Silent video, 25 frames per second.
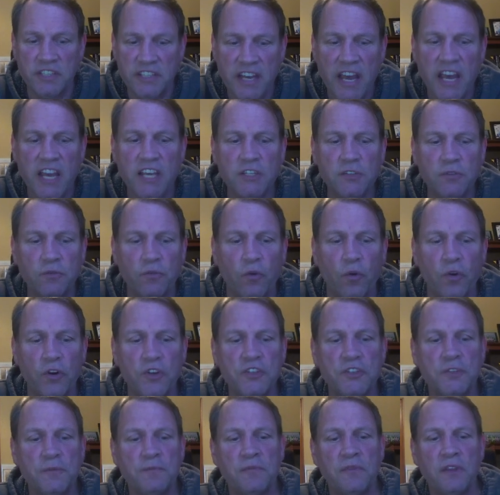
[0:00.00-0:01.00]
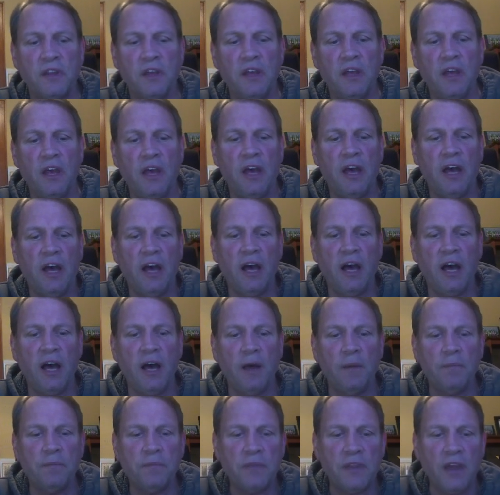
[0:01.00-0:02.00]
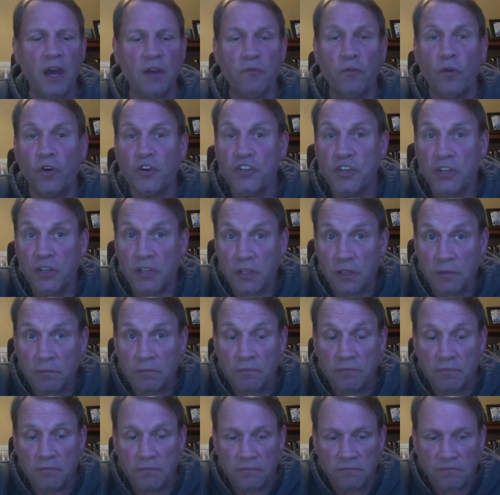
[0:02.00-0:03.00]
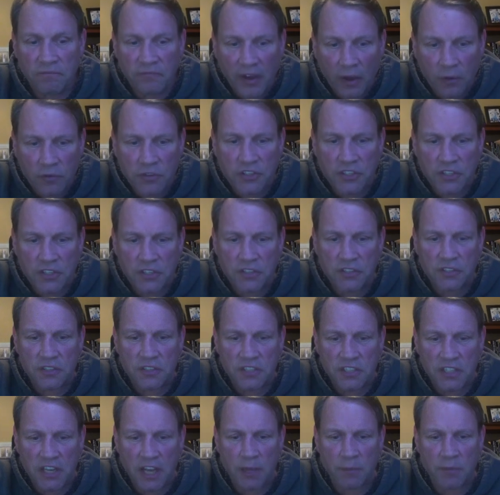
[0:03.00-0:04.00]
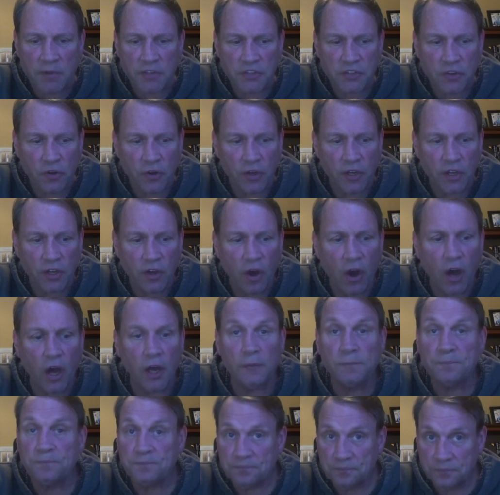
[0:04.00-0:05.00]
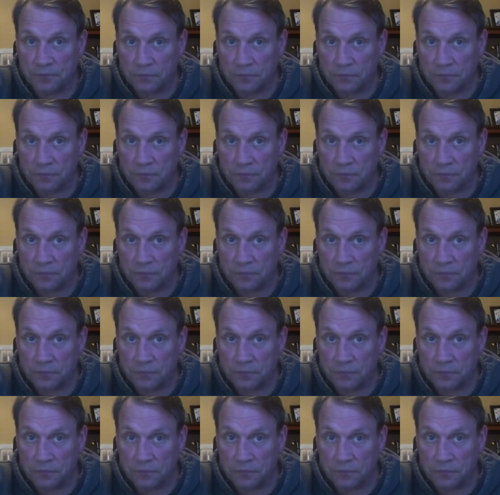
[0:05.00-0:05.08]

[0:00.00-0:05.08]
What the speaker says: task force, unfortunately, Fauci's statements early on